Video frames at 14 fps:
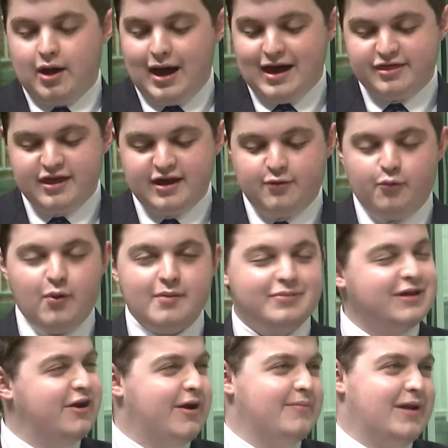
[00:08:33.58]
I think one
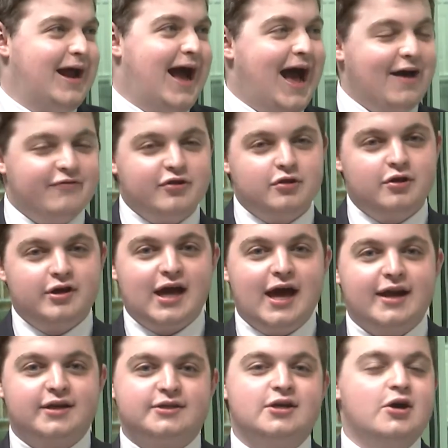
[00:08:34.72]
player I'm going to have to look
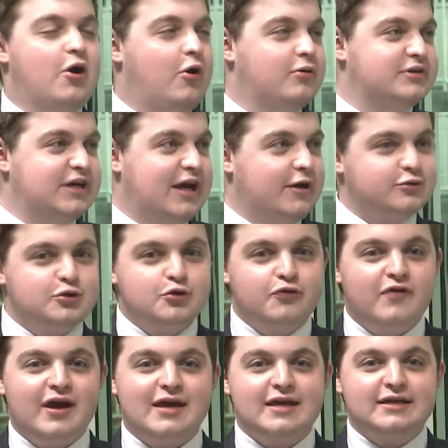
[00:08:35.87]
at is Jose
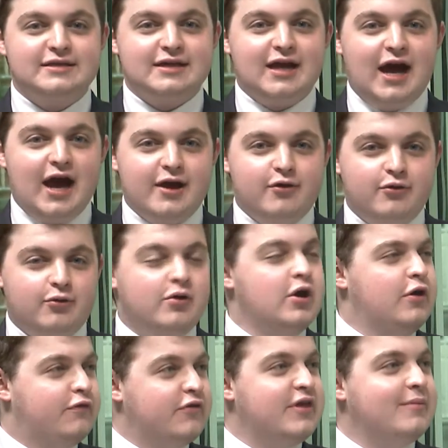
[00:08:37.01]
Altuve. He's a guy who,
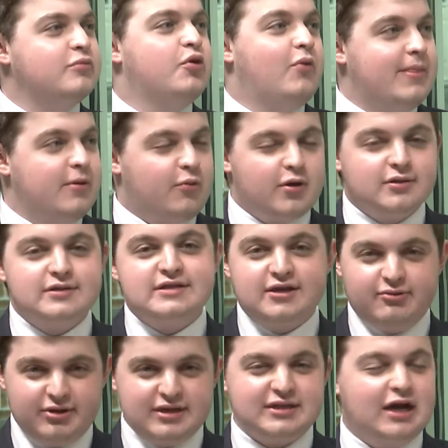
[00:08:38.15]
for them to win the World
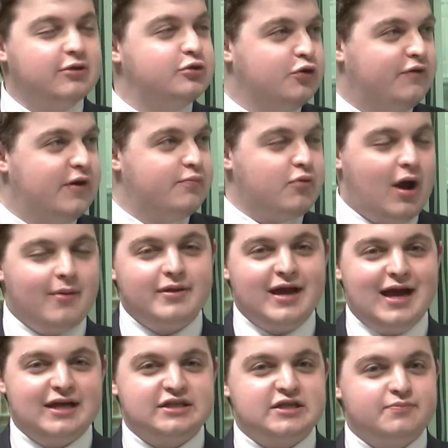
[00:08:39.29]
Series, Altuve probably
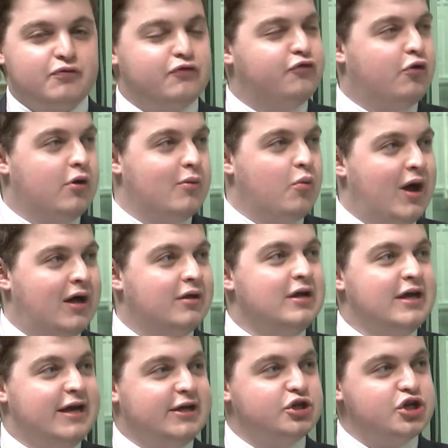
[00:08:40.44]
has to perform well
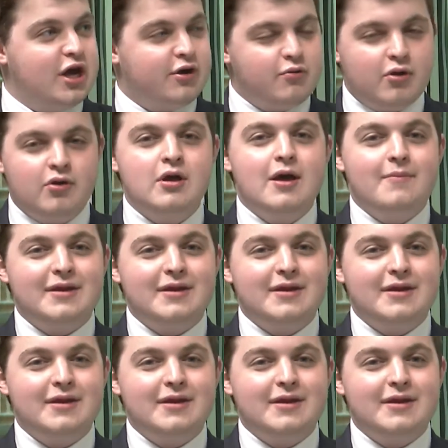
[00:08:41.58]
in general.